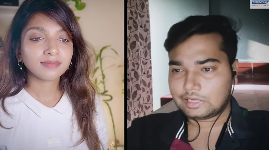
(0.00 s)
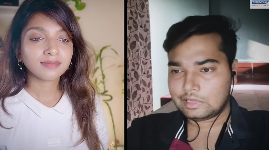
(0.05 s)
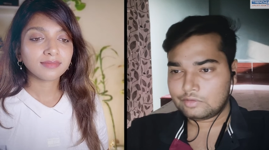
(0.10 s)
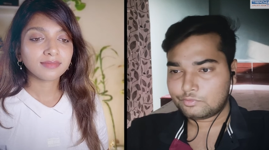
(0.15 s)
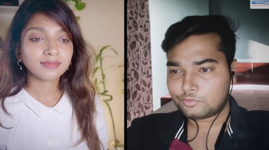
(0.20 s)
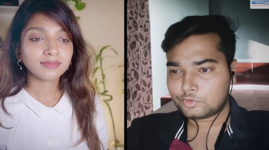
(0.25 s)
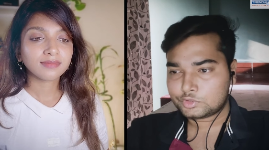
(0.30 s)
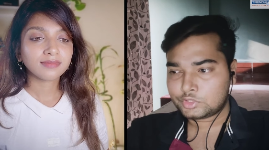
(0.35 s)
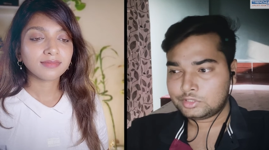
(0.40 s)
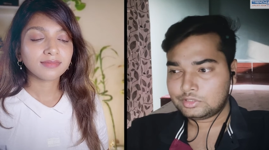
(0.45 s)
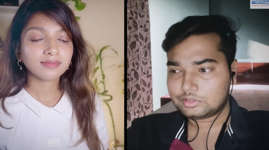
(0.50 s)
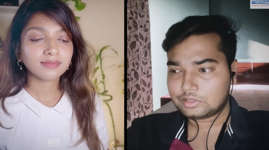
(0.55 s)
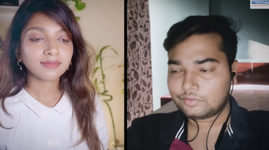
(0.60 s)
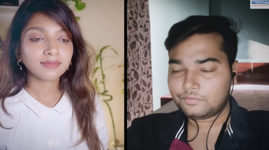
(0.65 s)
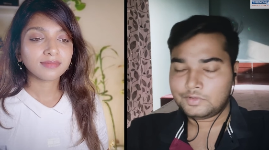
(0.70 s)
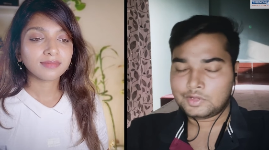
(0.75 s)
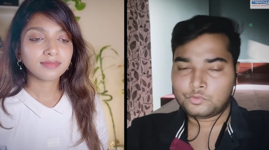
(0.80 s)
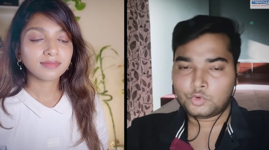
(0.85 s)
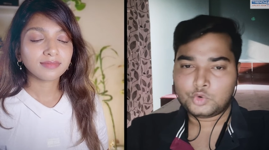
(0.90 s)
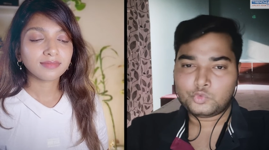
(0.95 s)
Speaker 1: I wasn't
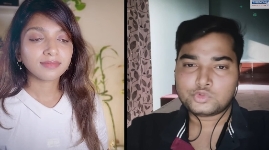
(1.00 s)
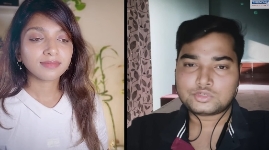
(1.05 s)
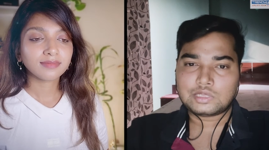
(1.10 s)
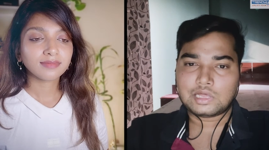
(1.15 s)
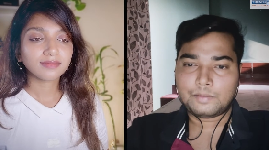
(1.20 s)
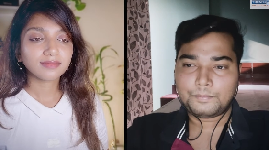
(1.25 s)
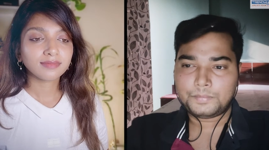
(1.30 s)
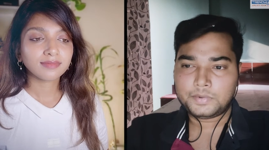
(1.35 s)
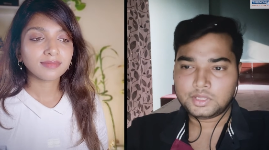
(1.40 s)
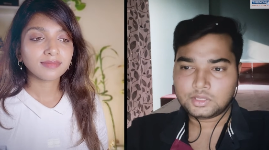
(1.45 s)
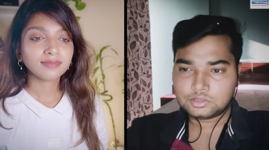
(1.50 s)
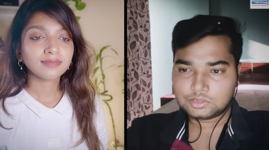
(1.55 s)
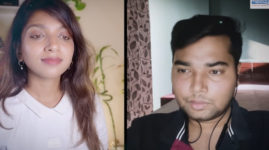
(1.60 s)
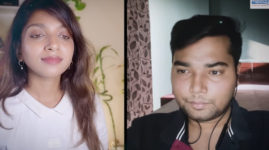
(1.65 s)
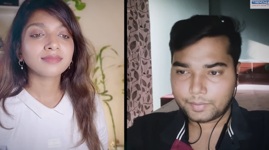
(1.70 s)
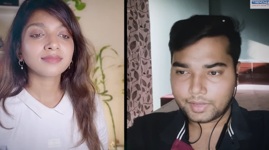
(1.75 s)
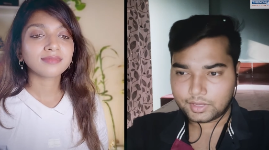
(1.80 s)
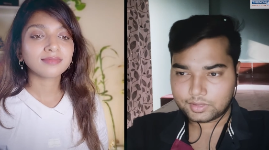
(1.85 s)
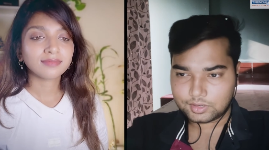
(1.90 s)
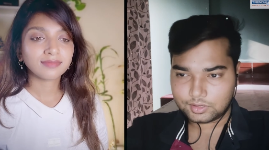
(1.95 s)
aware what was happening in the
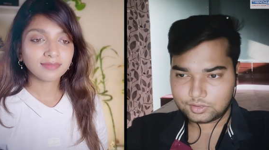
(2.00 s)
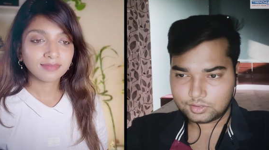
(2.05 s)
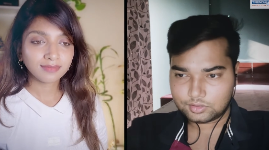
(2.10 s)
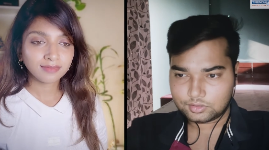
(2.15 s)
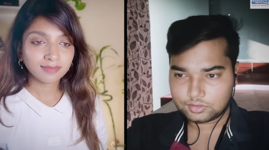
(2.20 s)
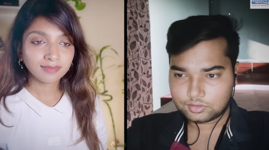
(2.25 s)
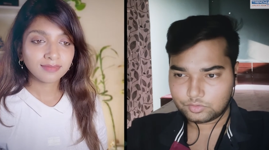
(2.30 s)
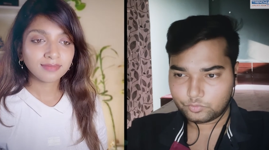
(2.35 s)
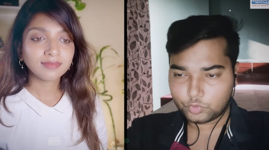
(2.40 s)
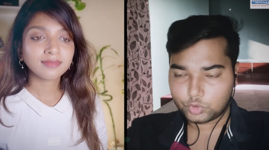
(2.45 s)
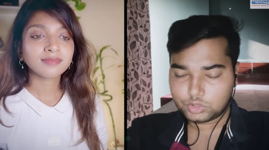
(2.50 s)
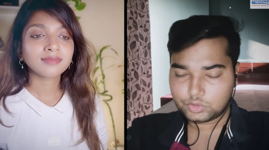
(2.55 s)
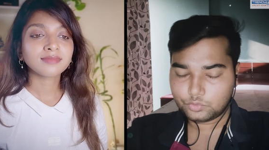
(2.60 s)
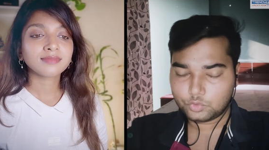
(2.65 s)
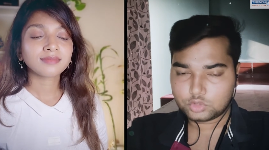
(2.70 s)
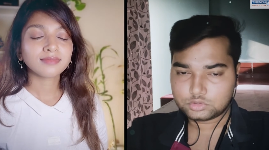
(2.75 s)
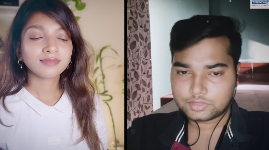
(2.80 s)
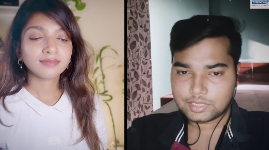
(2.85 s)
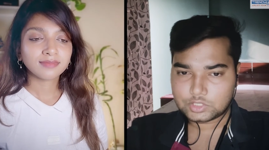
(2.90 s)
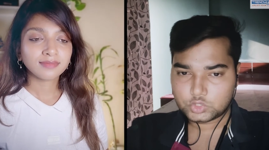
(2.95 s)
backend, what
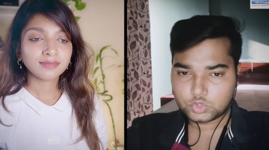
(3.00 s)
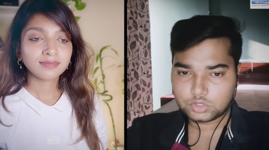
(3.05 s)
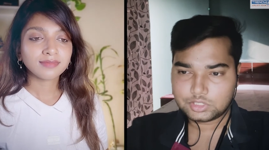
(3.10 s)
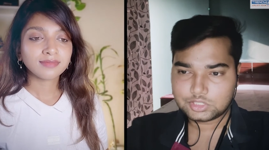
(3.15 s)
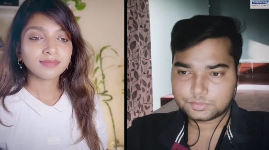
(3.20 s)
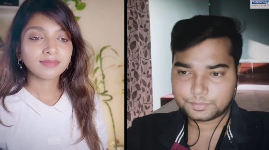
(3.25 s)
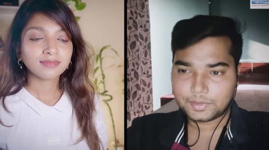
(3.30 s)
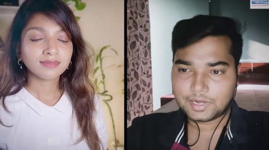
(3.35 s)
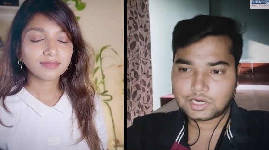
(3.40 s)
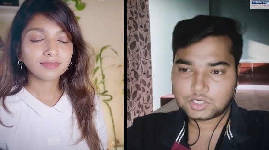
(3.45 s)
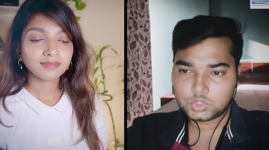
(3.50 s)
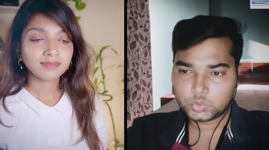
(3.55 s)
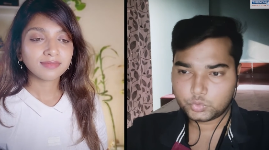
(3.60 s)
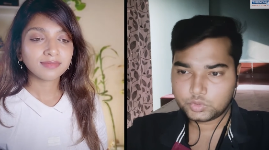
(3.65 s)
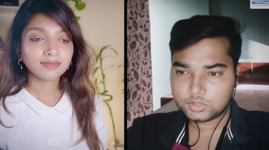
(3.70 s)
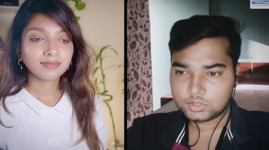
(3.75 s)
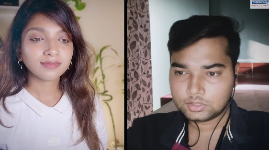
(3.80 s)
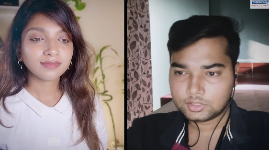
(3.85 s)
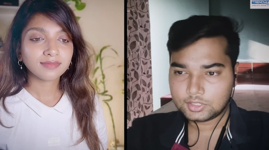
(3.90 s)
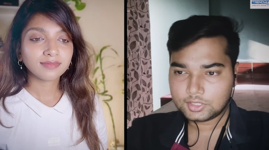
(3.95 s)
was actually Spark
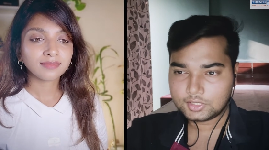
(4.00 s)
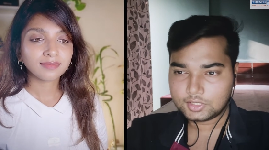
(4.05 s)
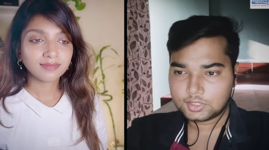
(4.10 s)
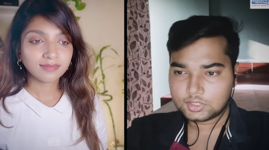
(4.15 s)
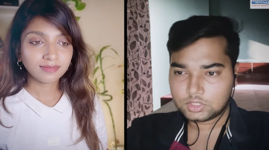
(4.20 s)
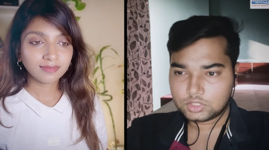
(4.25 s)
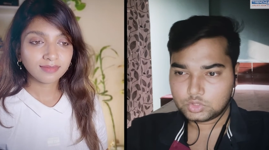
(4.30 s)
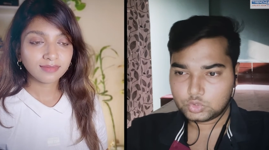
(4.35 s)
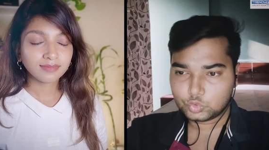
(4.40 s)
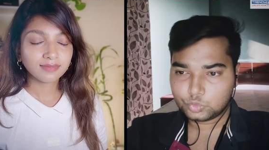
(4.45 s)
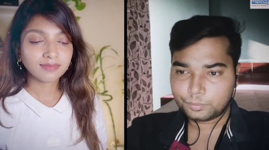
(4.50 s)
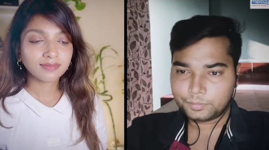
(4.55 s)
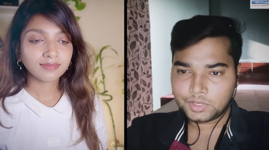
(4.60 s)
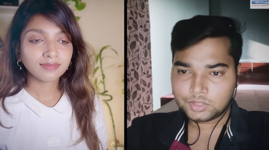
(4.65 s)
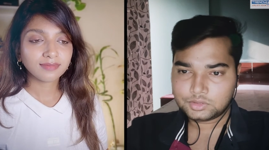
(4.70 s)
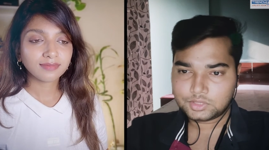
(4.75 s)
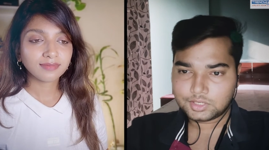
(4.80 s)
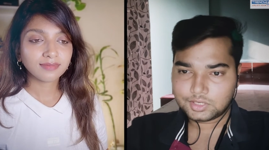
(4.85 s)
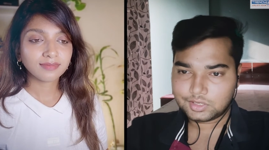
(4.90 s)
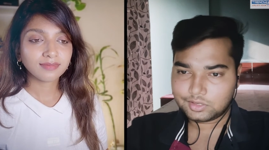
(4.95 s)
doing to
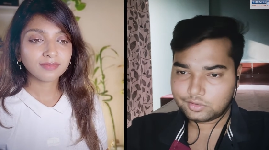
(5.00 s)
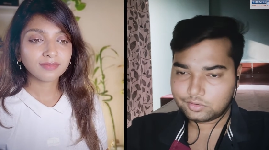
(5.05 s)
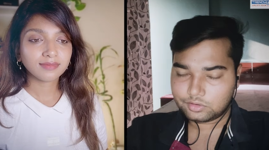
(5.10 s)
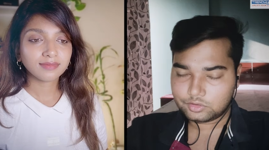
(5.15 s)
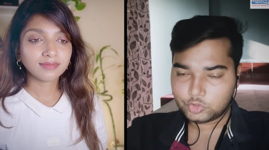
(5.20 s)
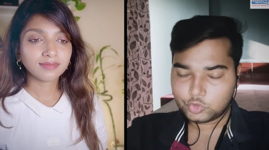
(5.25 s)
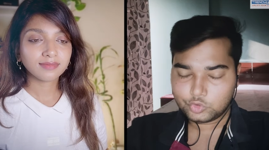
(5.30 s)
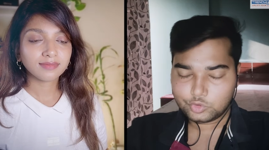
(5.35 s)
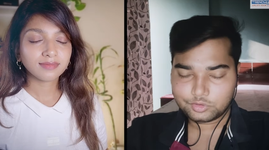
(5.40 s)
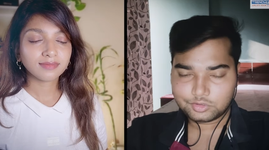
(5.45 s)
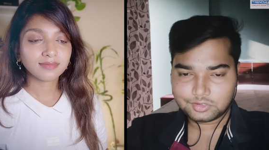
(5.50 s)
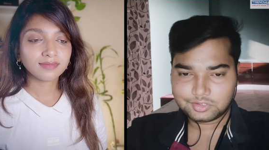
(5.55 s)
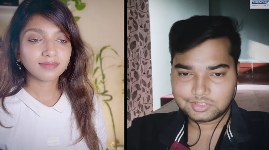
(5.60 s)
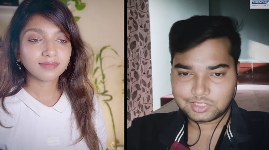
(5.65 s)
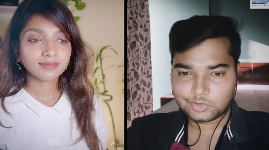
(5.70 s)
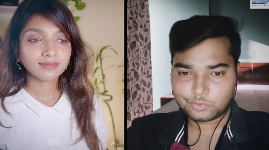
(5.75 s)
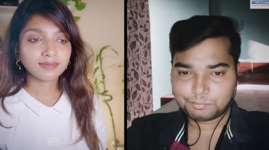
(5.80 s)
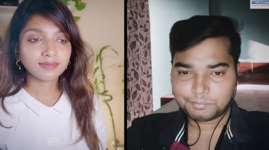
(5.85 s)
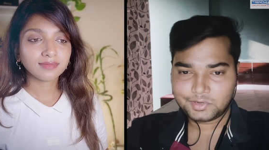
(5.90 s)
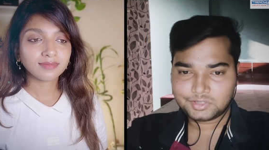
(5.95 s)
make the, you know,
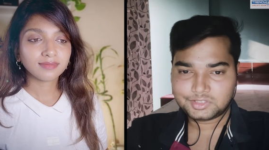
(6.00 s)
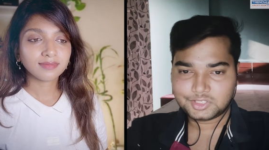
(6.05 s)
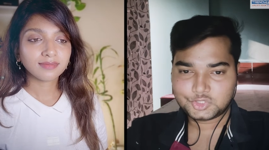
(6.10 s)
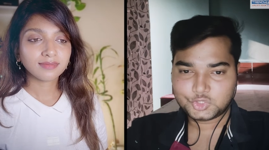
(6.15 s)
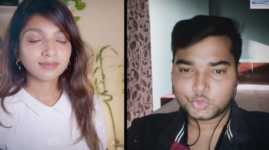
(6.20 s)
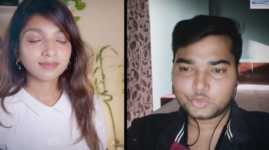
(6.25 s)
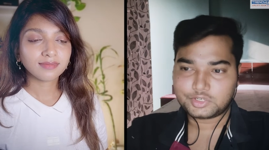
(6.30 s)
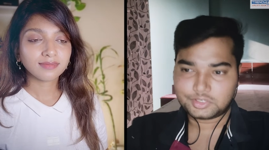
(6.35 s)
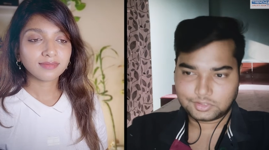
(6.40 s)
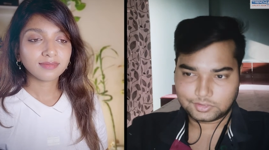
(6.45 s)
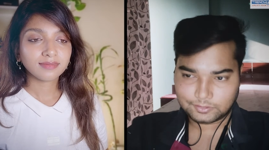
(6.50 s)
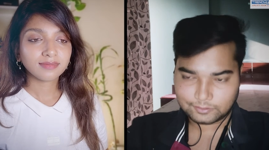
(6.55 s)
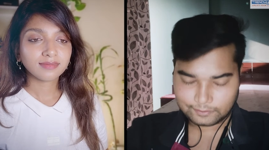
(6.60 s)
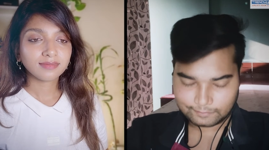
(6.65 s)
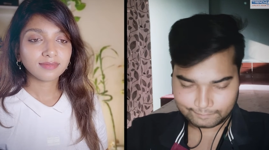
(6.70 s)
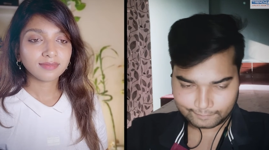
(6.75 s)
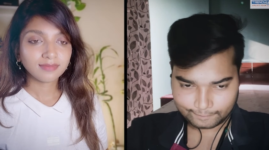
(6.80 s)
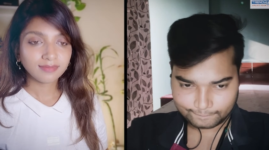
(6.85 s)
make the show run.